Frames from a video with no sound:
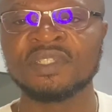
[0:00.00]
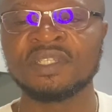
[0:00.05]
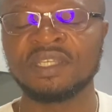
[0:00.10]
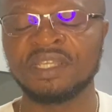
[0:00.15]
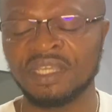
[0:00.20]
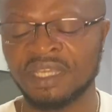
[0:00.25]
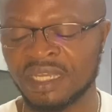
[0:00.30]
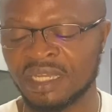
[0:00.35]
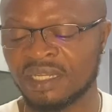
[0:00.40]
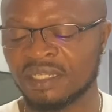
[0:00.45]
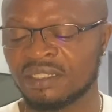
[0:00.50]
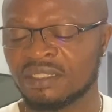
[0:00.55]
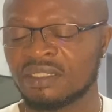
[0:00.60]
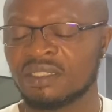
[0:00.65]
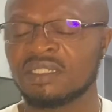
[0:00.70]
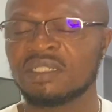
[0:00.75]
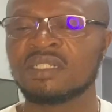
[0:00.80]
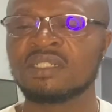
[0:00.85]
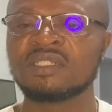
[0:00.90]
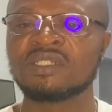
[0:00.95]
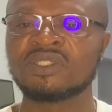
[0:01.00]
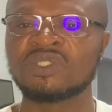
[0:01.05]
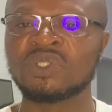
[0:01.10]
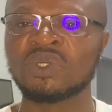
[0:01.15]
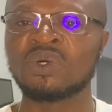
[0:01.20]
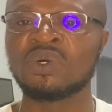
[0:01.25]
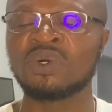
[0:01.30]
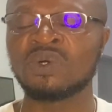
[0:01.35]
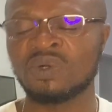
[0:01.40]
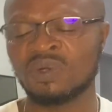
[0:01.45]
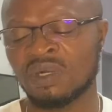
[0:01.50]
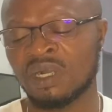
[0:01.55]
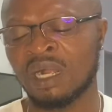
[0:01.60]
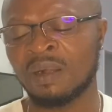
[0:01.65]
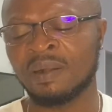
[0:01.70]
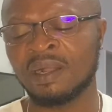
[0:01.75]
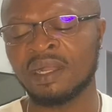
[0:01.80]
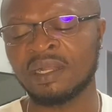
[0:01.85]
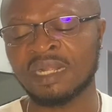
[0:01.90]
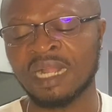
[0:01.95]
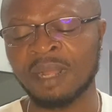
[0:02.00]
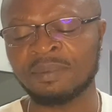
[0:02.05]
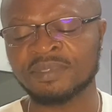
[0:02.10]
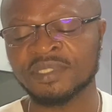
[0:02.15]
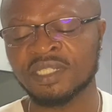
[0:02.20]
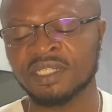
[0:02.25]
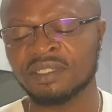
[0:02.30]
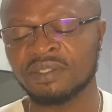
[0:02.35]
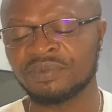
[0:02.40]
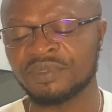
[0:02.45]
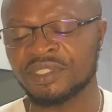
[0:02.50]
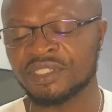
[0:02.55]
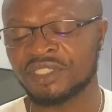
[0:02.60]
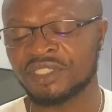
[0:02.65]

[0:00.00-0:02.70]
Yeah. So our captain, Reece